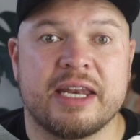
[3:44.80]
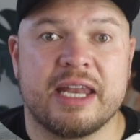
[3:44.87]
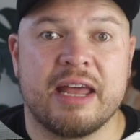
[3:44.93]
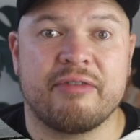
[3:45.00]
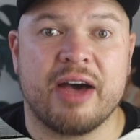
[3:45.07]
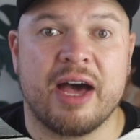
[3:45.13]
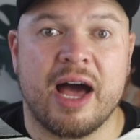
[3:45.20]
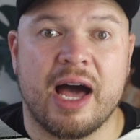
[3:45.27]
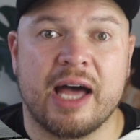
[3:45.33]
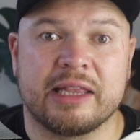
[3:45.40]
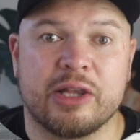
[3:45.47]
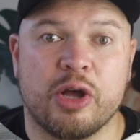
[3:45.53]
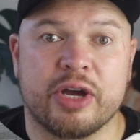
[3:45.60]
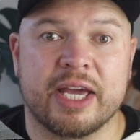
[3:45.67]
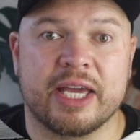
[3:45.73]
never
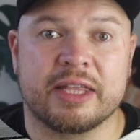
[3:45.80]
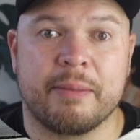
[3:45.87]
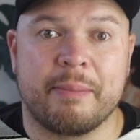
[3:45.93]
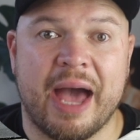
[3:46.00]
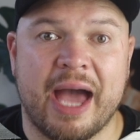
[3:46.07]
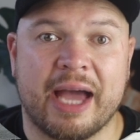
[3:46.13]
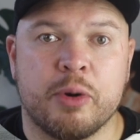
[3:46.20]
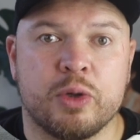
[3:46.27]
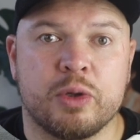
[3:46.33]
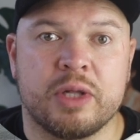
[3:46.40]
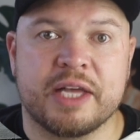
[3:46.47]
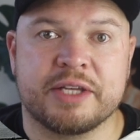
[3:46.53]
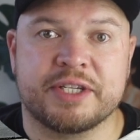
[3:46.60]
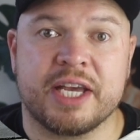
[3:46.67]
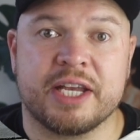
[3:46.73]
unlocking the back. Pull
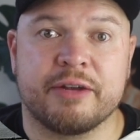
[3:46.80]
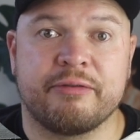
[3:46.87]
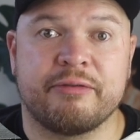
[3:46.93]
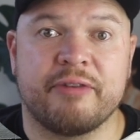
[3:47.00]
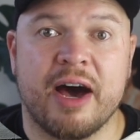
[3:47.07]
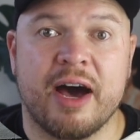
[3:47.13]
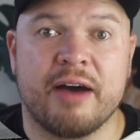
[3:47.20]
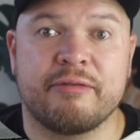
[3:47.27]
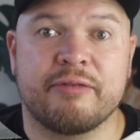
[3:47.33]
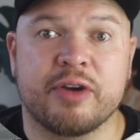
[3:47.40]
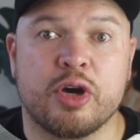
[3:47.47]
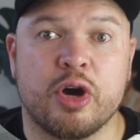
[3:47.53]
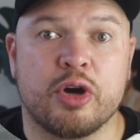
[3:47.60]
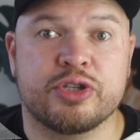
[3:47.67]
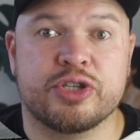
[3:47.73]
a set of 5,
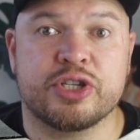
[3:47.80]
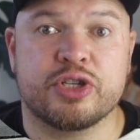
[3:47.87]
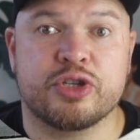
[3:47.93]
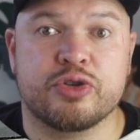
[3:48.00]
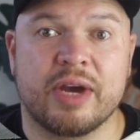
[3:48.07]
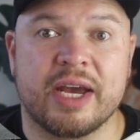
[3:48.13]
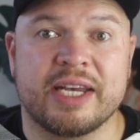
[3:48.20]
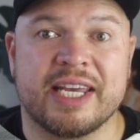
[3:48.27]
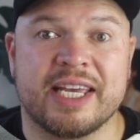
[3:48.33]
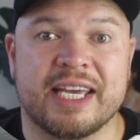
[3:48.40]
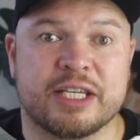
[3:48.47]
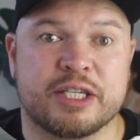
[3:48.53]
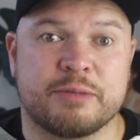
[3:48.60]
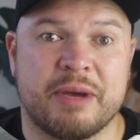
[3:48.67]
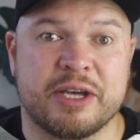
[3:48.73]
concentrating
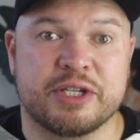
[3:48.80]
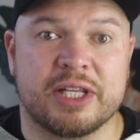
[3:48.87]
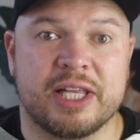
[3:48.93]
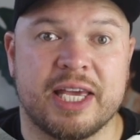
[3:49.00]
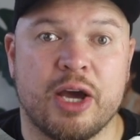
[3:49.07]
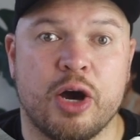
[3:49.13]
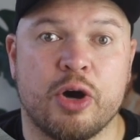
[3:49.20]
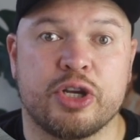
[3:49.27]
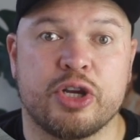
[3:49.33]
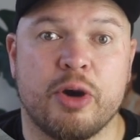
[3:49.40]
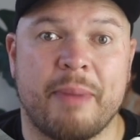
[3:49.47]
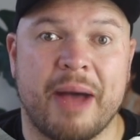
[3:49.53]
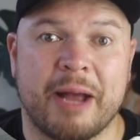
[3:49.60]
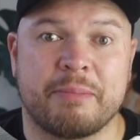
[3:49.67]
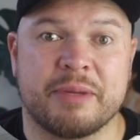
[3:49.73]
especially on your
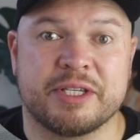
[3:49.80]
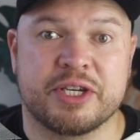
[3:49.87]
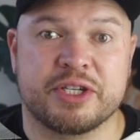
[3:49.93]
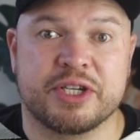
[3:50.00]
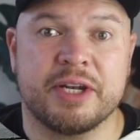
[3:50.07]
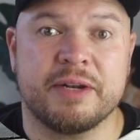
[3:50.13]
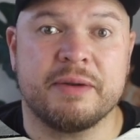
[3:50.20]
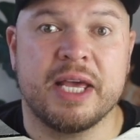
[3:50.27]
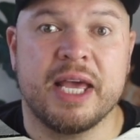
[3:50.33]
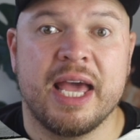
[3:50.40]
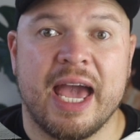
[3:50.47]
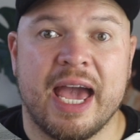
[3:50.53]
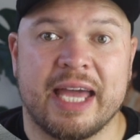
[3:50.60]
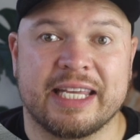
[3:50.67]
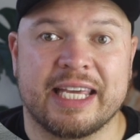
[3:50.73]
back position
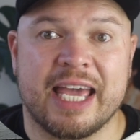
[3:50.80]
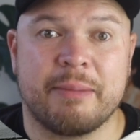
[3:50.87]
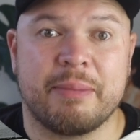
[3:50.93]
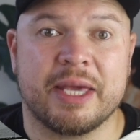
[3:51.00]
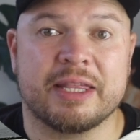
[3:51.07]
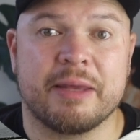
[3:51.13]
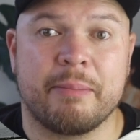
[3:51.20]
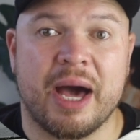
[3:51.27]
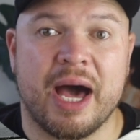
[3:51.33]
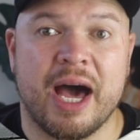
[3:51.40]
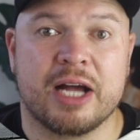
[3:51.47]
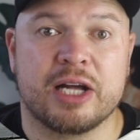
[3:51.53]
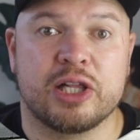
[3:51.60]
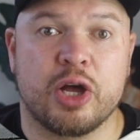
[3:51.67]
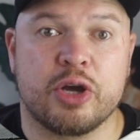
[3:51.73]
and keeping the bar
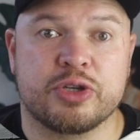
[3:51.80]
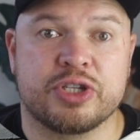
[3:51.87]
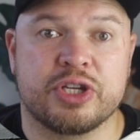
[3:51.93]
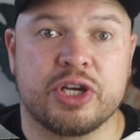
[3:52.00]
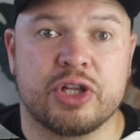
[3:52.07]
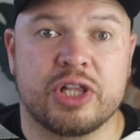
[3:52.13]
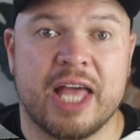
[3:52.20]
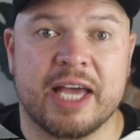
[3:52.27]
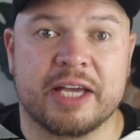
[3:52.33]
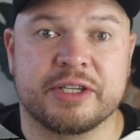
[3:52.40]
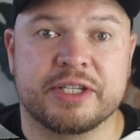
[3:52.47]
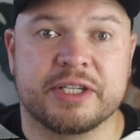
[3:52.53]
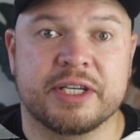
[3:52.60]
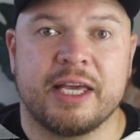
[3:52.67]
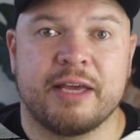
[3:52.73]
close to your
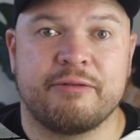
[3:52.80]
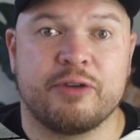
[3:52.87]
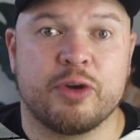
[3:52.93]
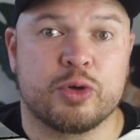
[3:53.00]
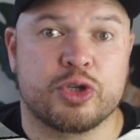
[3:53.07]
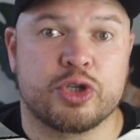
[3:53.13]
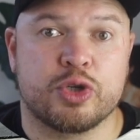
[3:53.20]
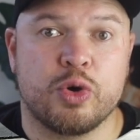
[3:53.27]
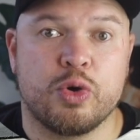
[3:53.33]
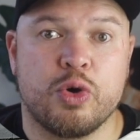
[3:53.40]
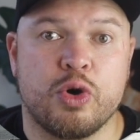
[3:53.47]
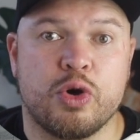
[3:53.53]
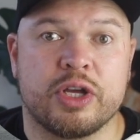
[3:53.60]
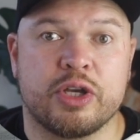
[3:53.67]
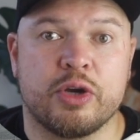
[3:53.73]
legs. If you're
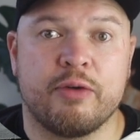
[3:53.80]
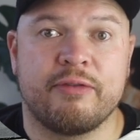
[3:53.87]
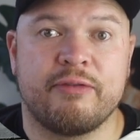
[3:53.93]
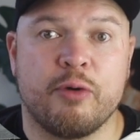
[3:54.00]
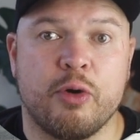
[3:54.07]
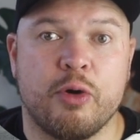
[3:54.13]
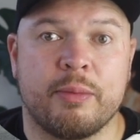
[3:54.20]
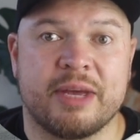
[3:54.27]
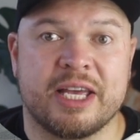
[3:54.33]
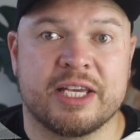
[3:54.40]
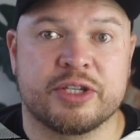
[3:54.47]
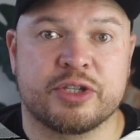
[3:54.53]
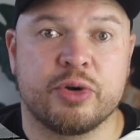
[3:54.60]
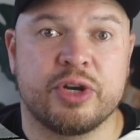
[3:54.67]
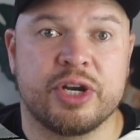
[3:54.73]
sure your form
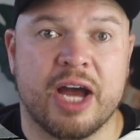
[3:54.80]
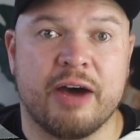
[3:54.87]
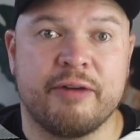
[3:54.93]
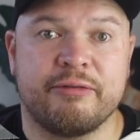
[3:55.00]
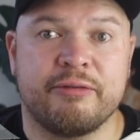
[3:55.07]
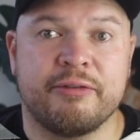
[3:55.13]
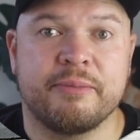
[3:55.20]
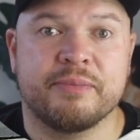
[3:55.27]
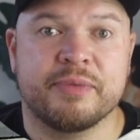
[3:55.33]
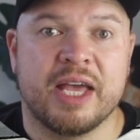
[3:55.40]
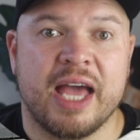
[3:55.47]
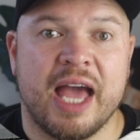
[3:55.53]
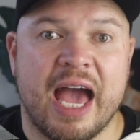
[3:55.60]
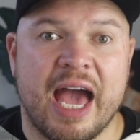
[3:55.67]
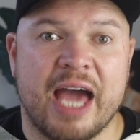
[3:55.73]
is good enough,
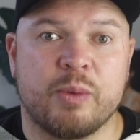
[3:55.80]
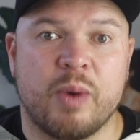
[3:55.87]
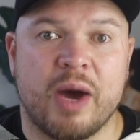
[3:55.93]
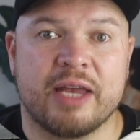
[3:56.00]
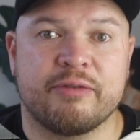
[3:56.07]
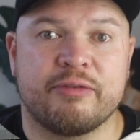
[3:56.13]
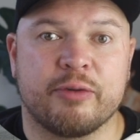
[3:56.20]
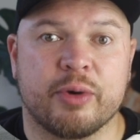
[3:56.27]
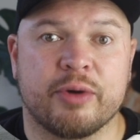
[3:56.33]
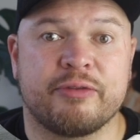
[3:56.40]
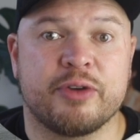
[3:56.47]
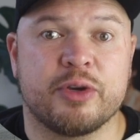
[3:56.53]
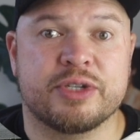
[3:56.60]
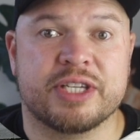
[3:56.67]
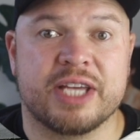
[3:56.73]
add weight for a
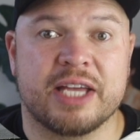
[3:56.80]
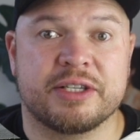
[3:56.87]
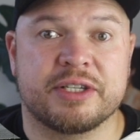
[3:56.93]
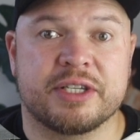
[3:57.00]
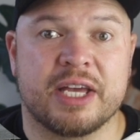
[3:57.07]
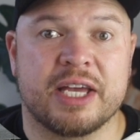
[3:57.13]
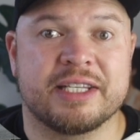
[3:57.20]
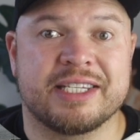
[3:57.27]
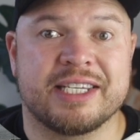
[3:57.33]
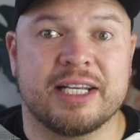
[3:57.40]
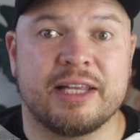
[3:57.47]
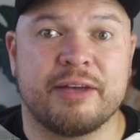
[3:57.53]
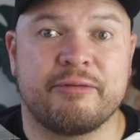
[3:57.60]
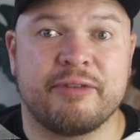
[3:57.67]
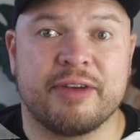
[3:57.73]
few sets until
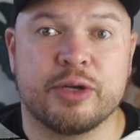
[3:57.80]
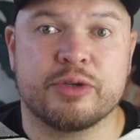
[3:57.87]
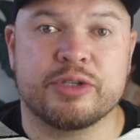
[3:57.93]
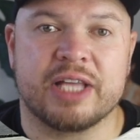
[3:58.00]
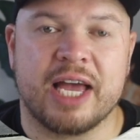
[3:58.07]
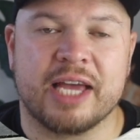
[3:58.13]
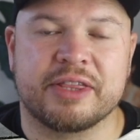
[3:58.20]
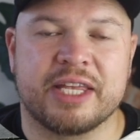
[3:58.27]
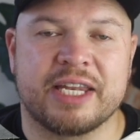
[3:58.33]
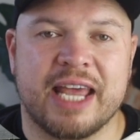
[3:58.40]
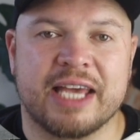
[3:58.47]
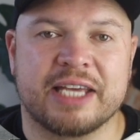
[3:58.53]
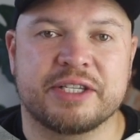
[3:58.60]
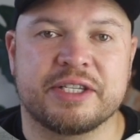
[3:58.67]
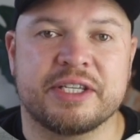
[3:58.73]
it feels like the
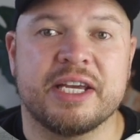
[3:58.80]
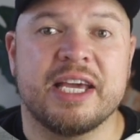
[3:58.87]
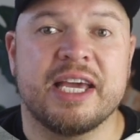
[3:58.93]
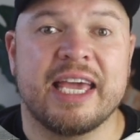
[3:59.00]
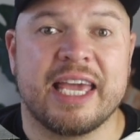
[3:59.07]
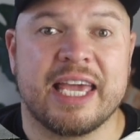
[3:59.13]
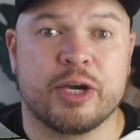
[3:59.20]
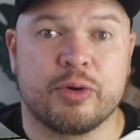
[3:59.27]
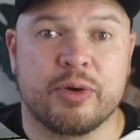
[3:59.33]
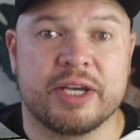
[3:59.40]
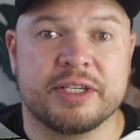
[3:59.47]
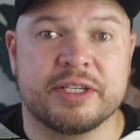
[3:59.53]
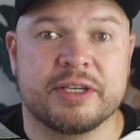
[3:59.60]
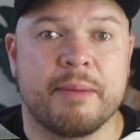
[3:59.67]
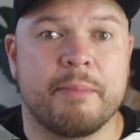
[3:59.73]
next
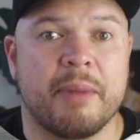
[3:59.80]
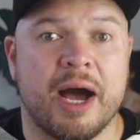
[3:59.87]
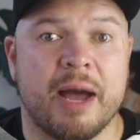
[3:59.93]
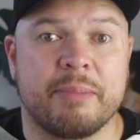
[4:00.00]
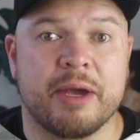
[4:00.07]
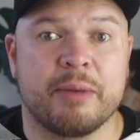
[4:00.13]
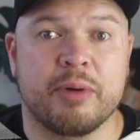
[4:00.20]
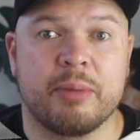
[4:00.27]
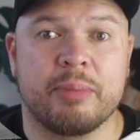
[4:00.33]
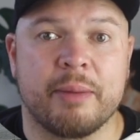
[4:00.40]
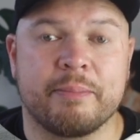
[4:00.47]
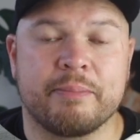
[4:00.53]
increase might be a problem.